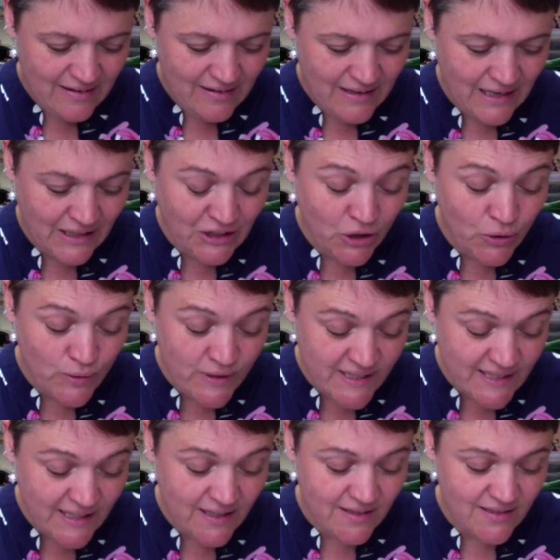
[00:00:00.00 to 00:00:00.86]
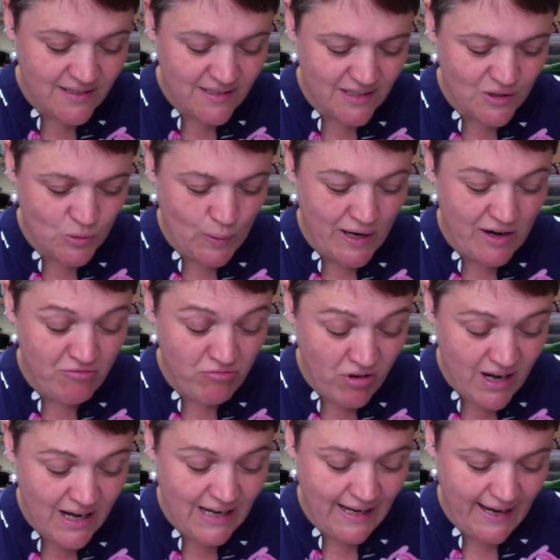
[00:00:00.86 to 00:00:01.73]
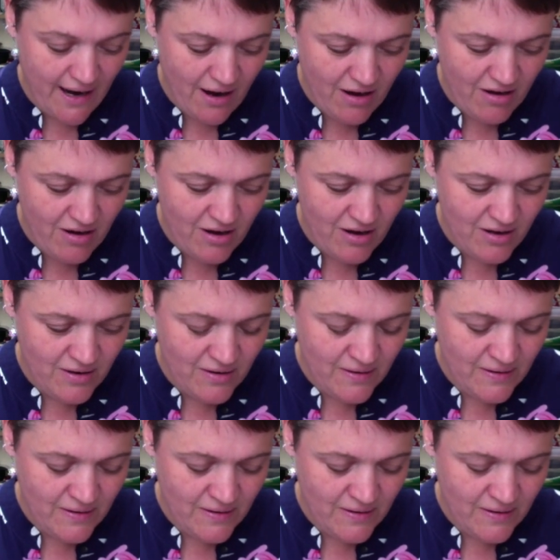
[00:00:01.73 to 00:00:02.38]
and you see us as we really are.